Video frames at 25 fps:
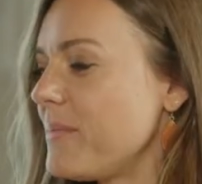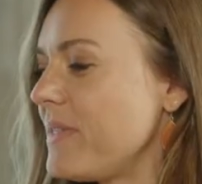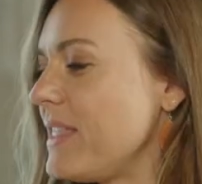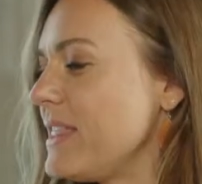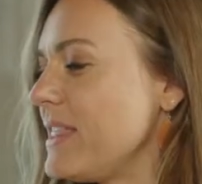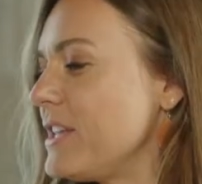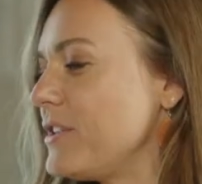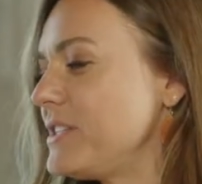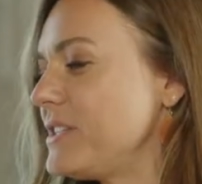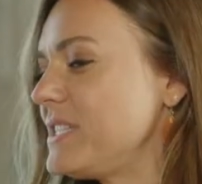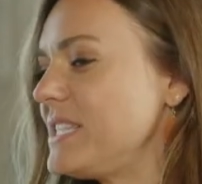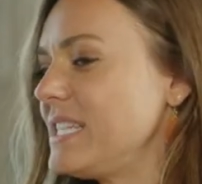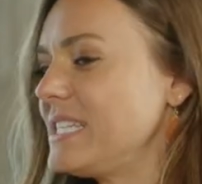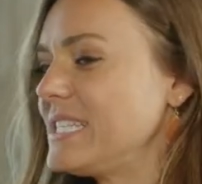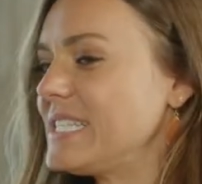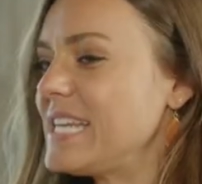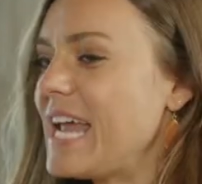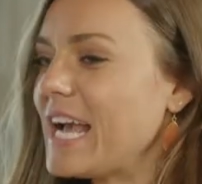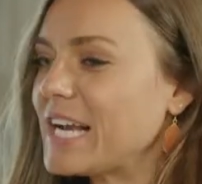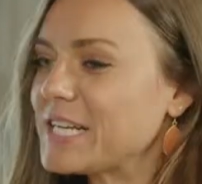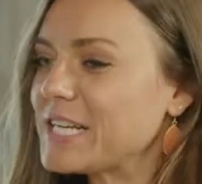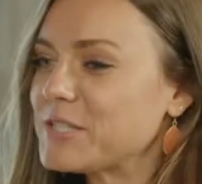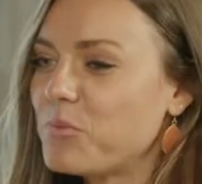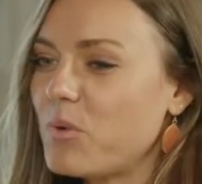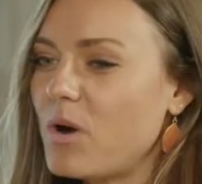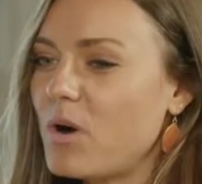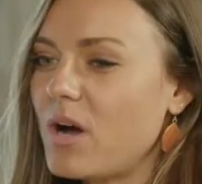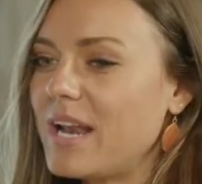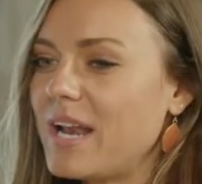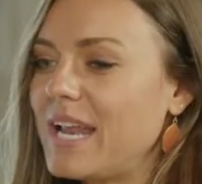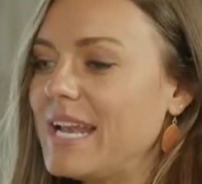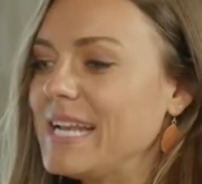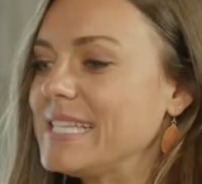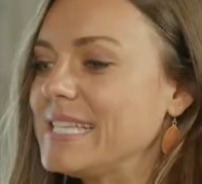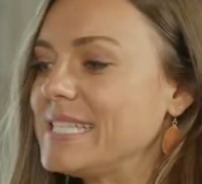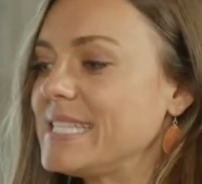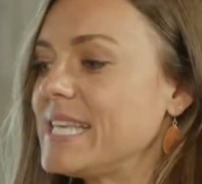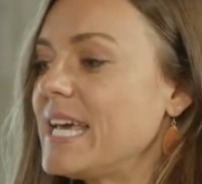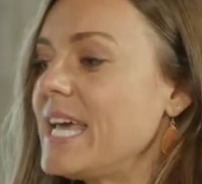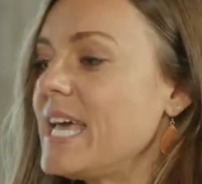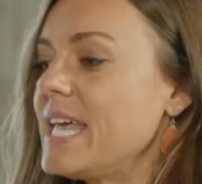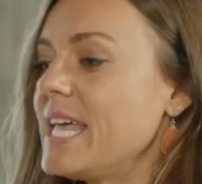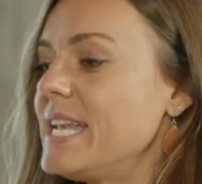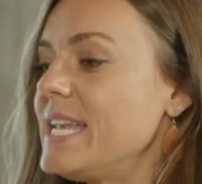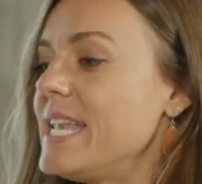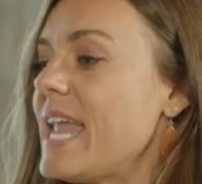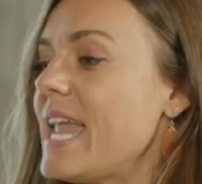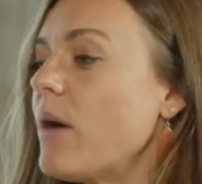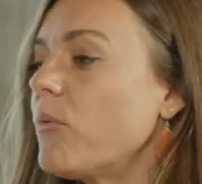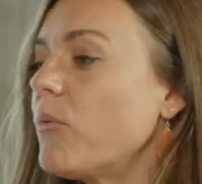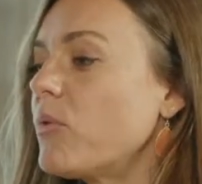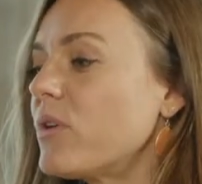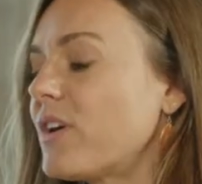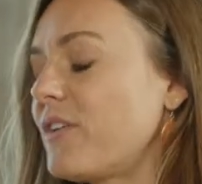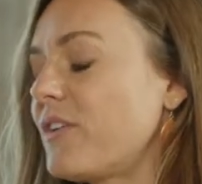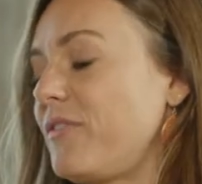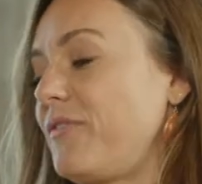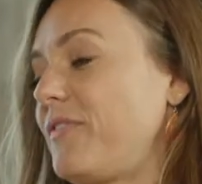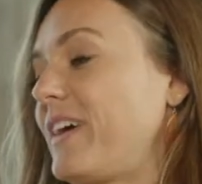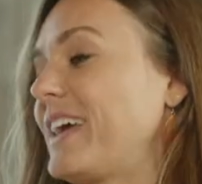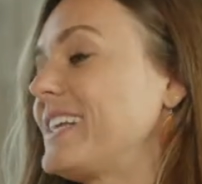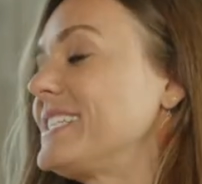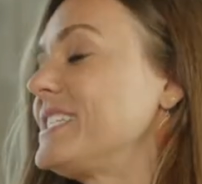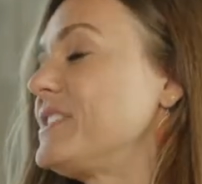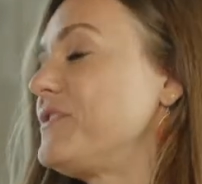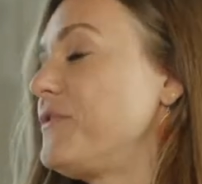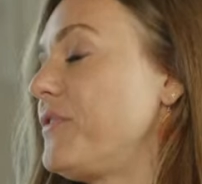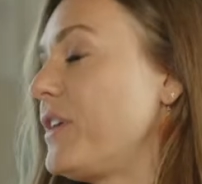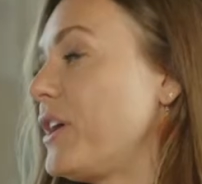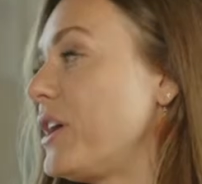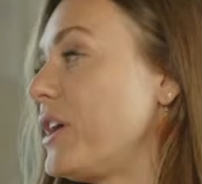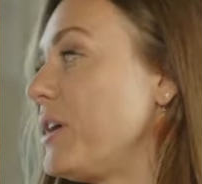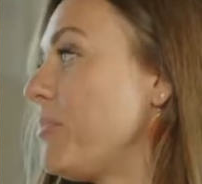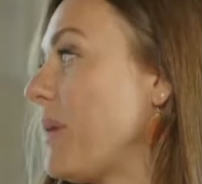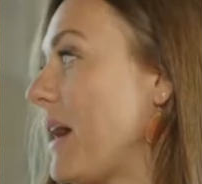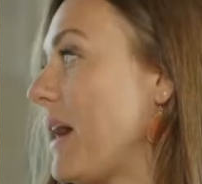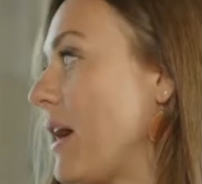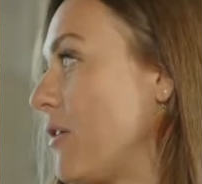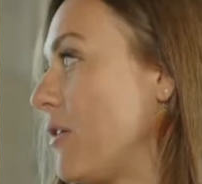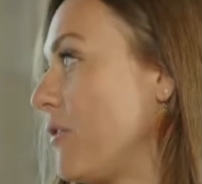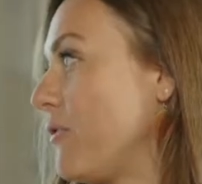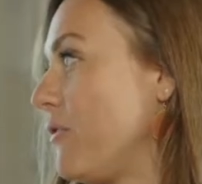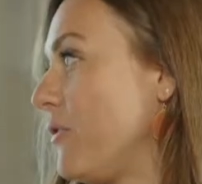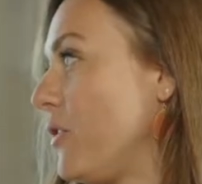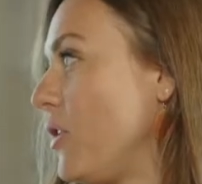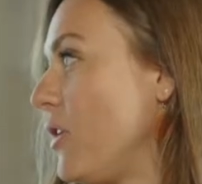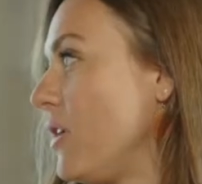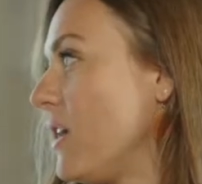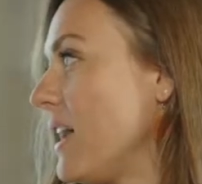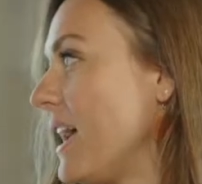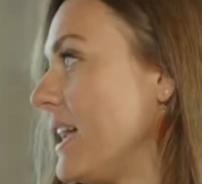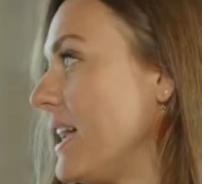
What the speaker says: Then there's this next one, and its network effect is very powerful.